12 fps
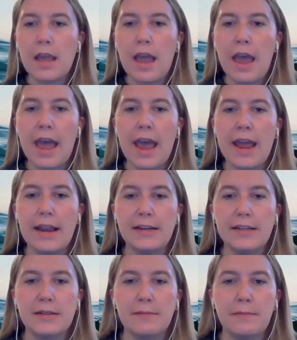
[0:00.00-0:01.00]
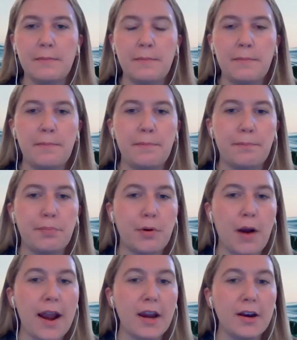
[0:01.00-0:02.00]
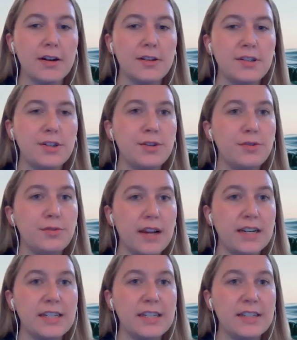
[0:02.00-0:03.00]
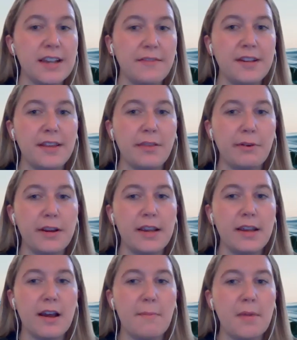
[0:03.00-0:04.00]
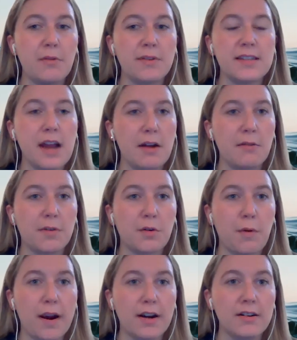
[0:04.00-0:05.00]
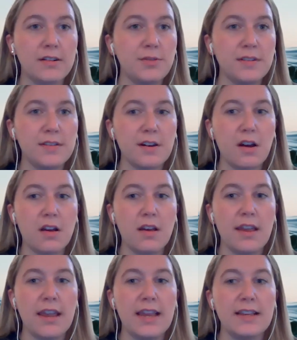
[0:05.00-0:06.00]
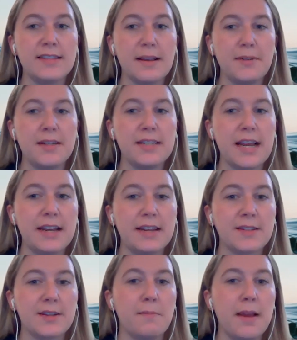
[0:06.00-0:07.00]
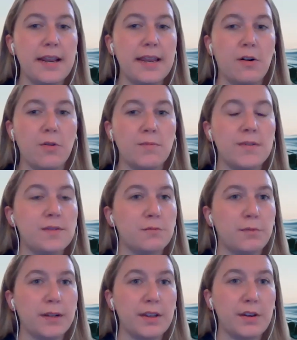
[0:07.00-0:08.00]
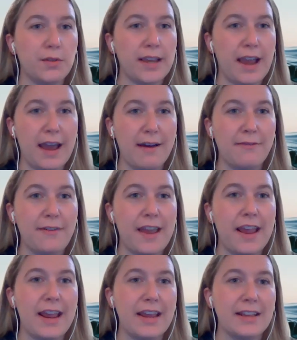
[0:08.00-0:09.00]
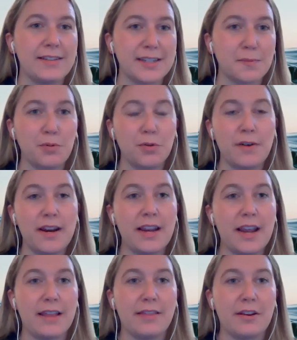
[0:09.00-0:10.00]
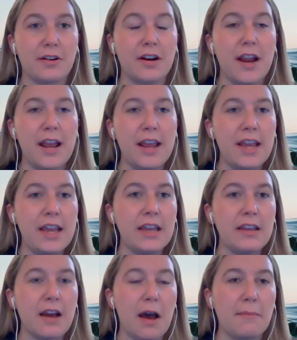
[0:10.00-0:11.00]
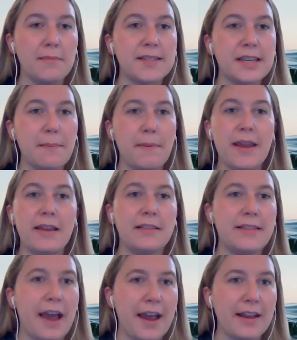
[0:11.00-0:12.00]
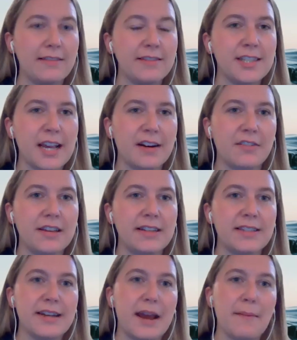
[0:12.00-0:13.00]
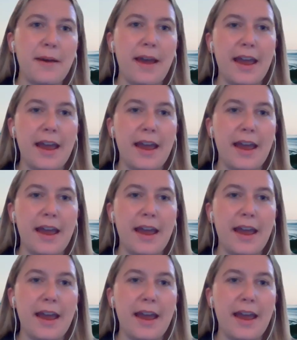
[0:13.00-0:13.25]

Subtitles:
And prior to 1973, it was not required to install a septic tank. So many homes really only have a cesspool ring, and they're skipping that settling step.